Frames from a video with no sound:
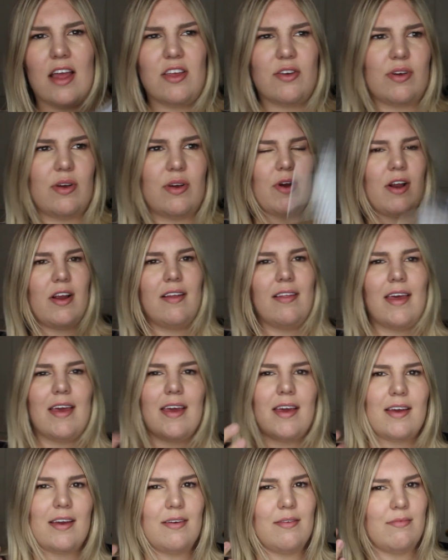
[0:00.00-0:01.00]
and wear it
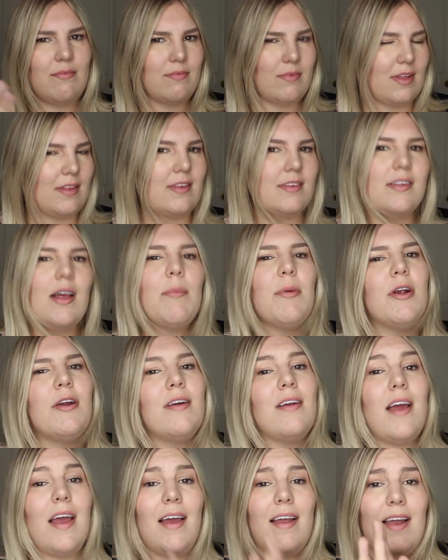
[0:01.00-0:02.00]
like in the
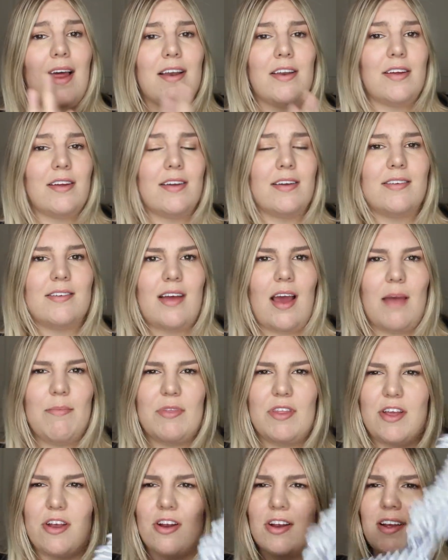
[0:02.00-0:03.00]
summer and any
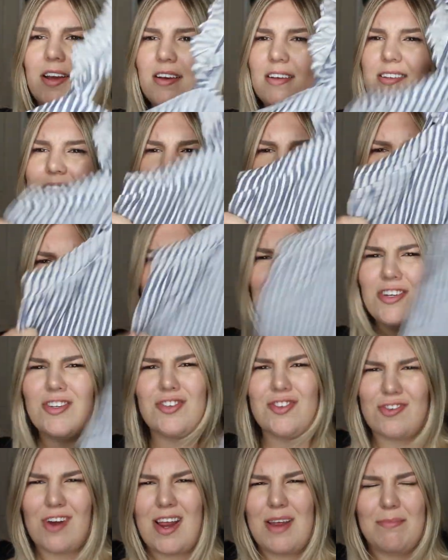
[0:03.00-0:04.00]
time of the year because it's
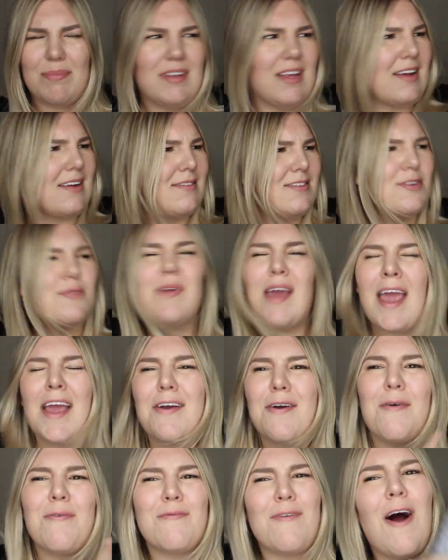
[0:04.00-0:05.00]
just striped. Like, you
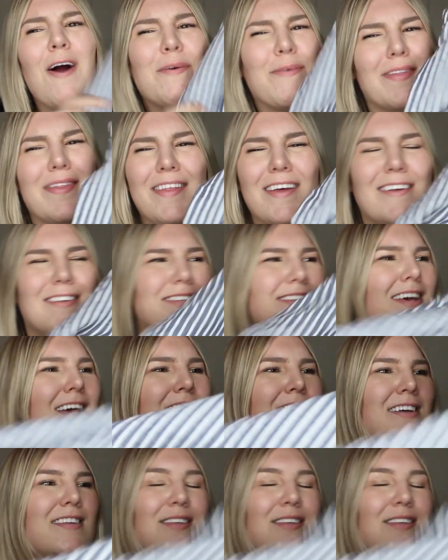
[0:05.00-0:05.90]
can't go wrong with this.